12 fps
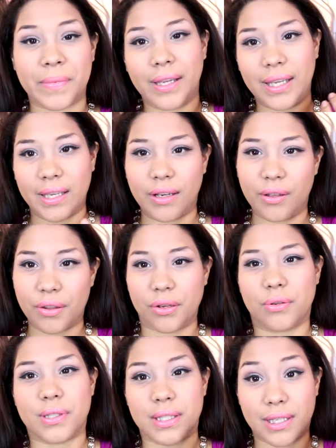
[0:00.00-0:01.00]
heal
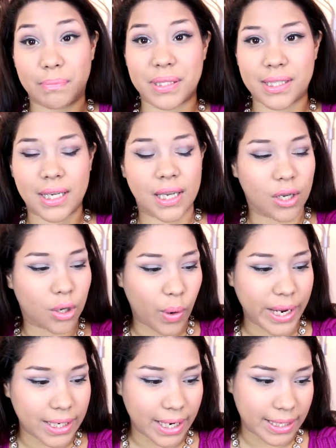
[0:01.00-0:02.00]
those lips
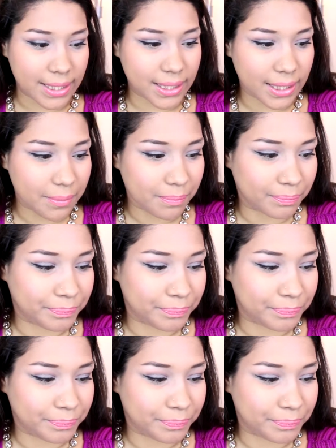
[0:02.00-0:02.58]
quite nicely.